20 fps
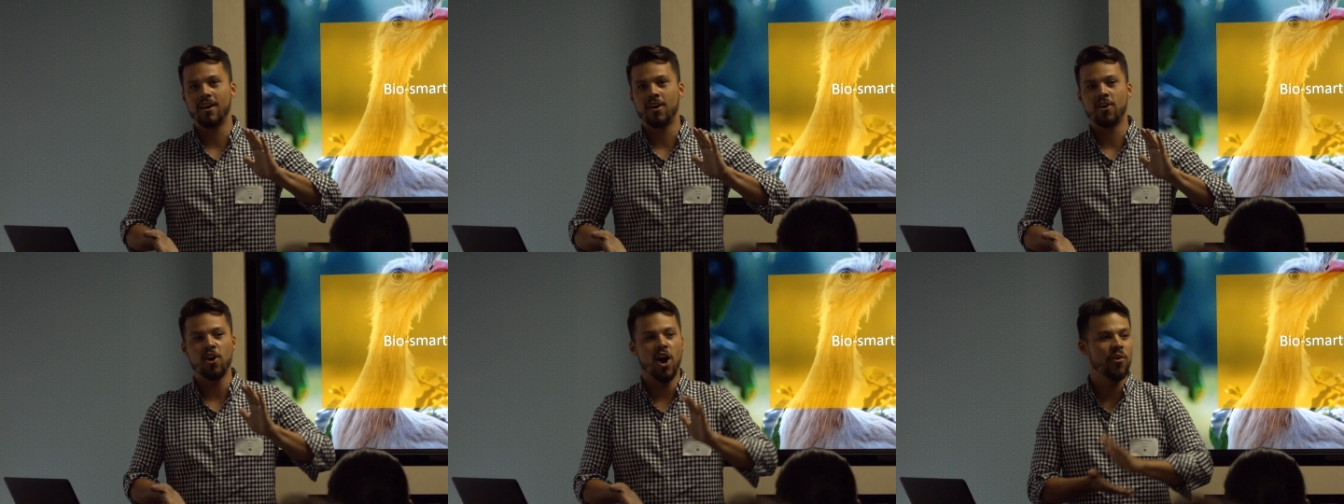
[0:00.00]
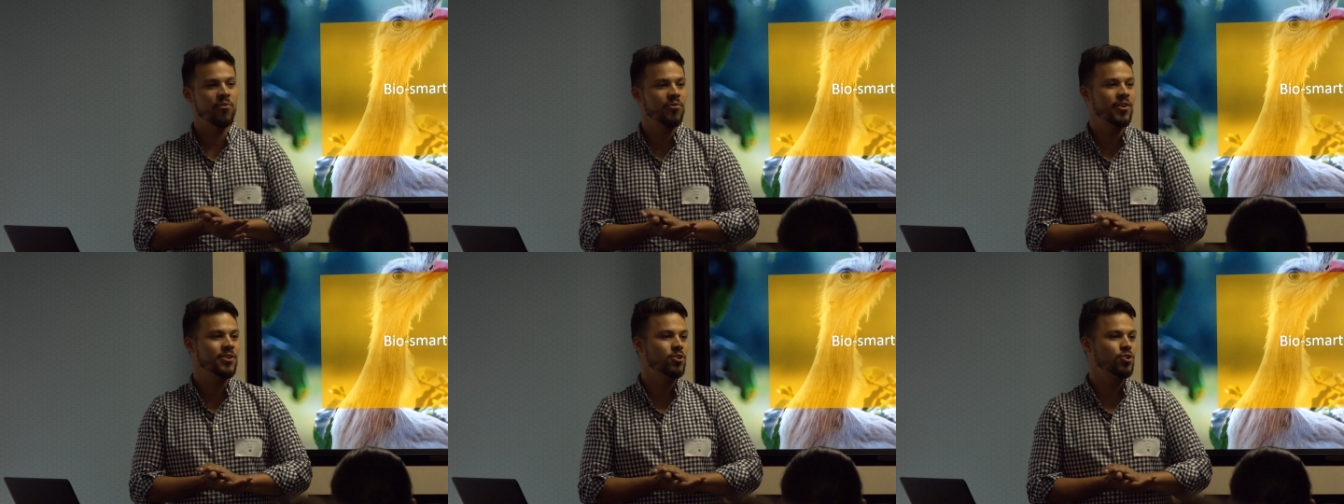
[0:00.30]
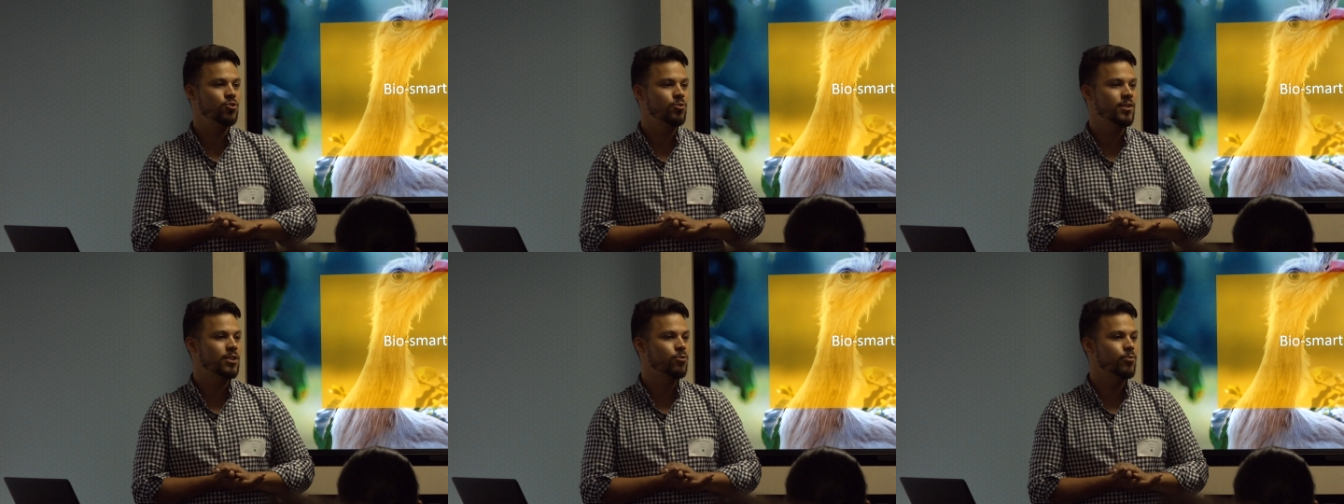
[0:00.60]
coffee
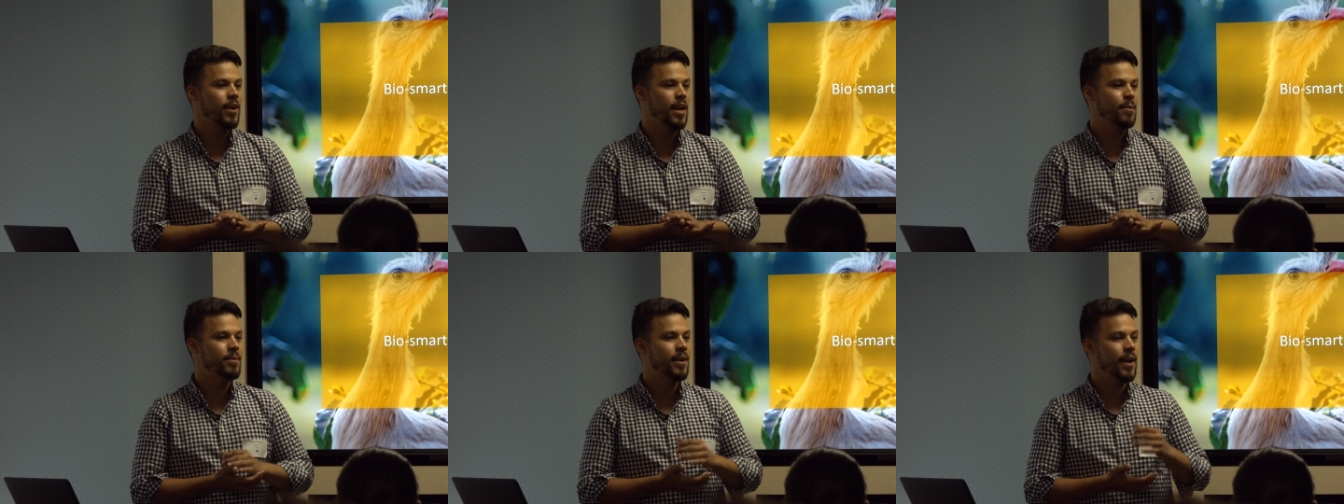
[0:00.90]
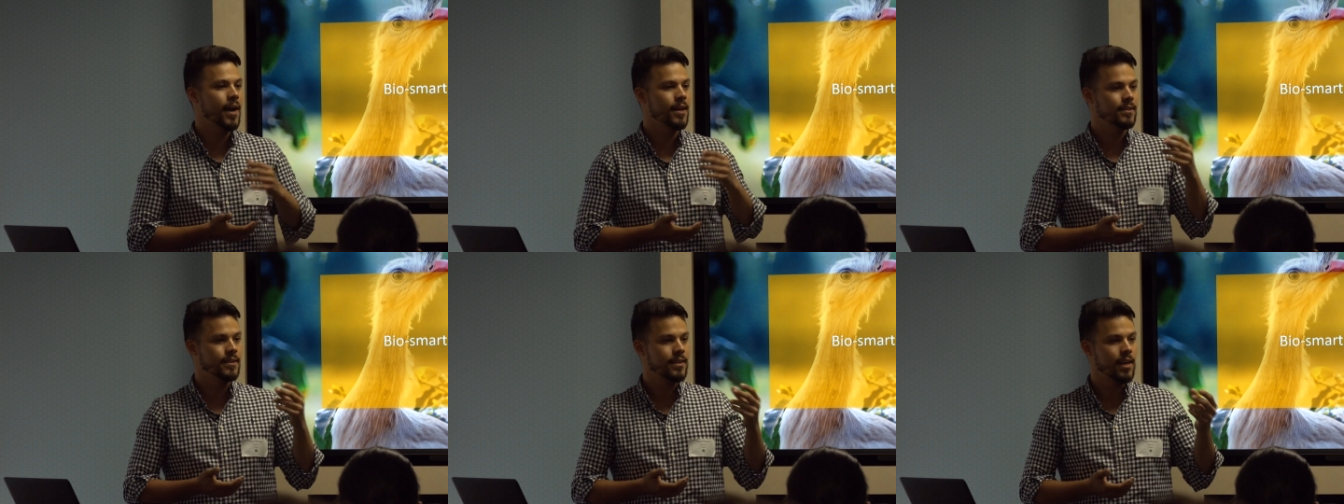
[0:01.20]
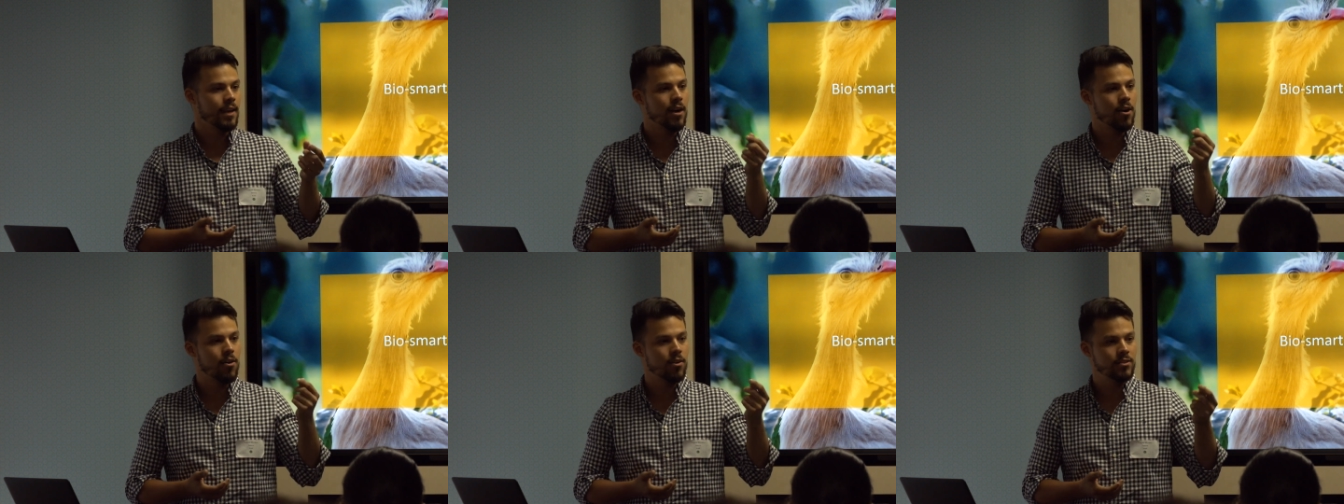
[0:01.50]
industry is great because it
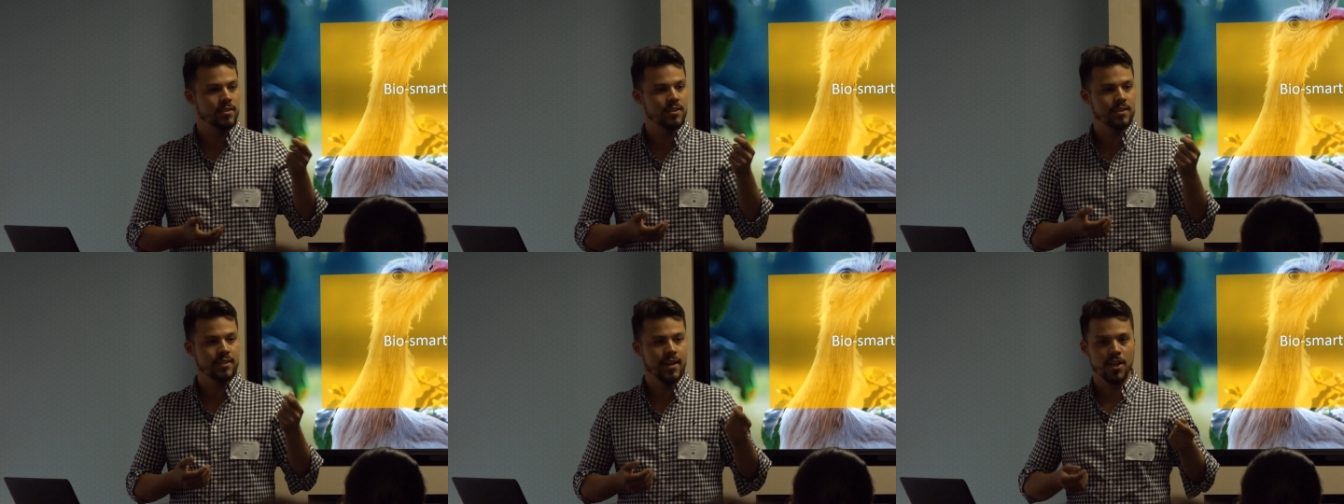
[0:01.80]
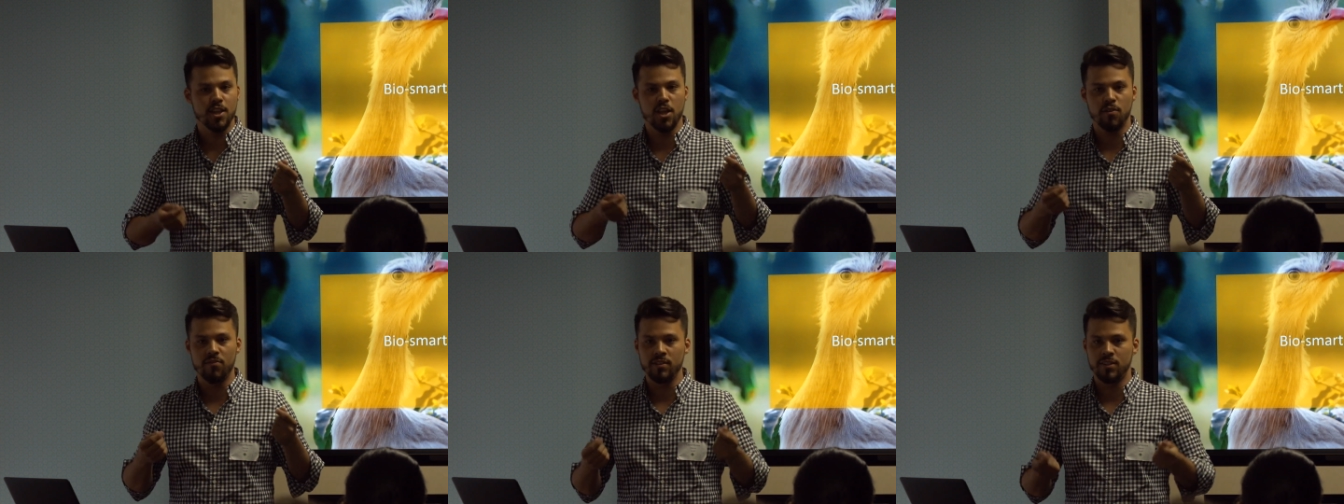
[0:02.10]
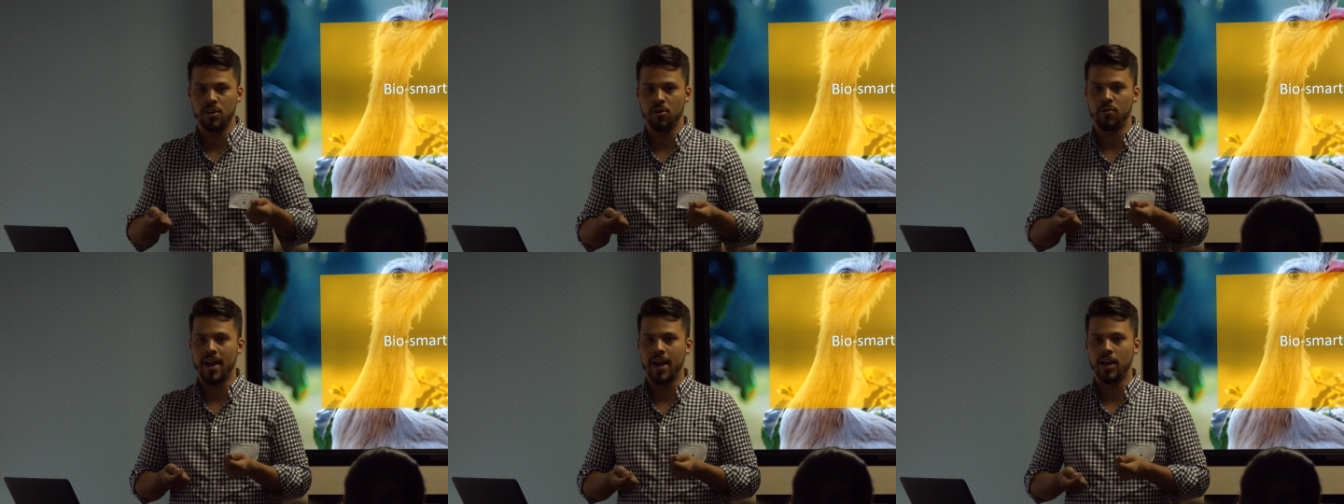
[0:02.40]
allows this kind of
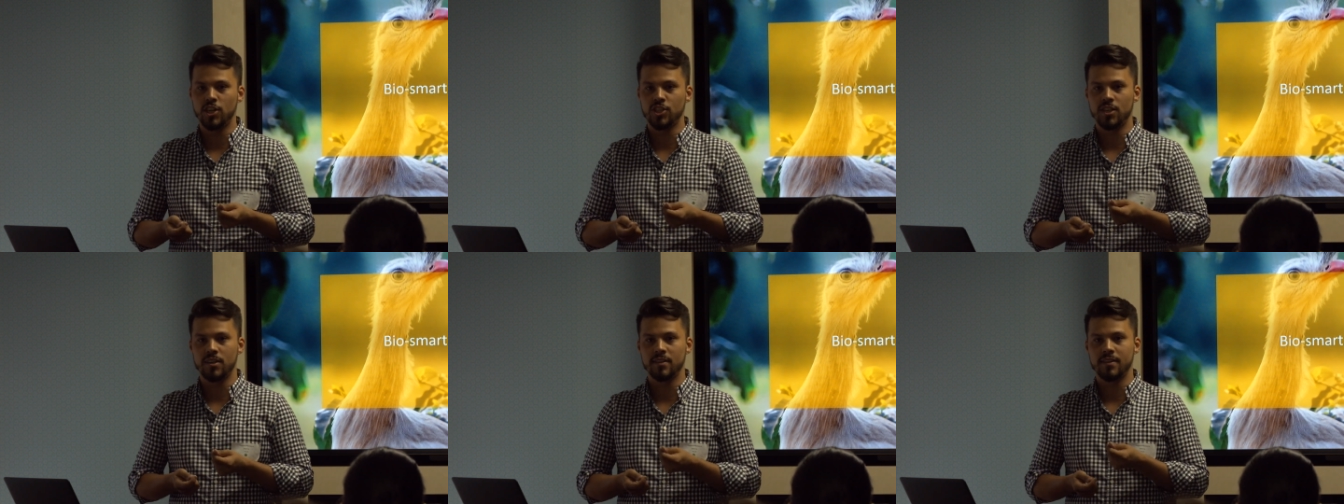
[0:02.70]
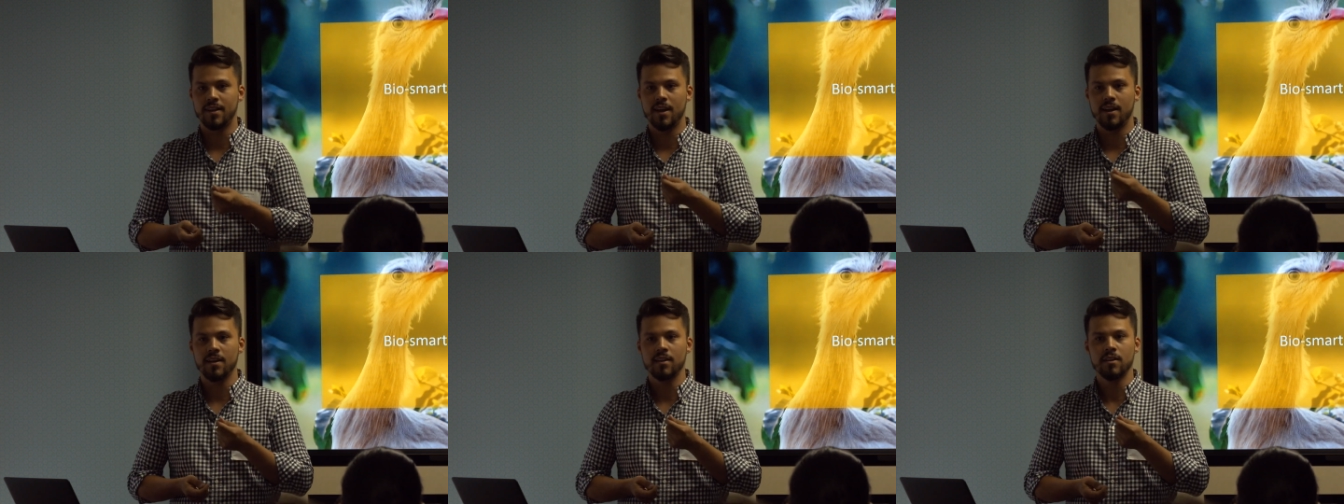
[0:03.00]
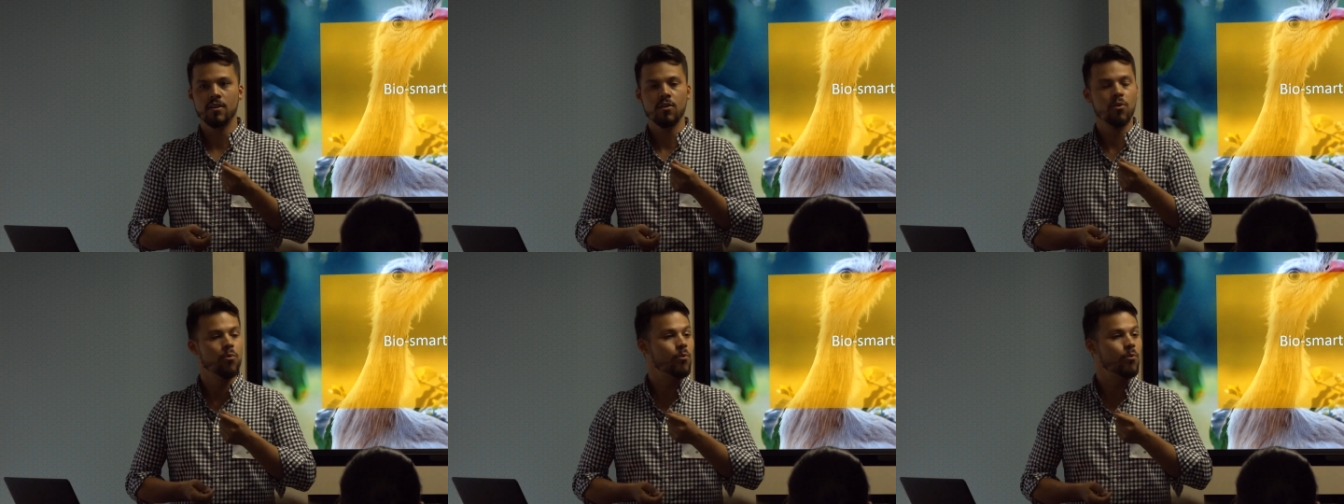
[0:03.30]
interaction that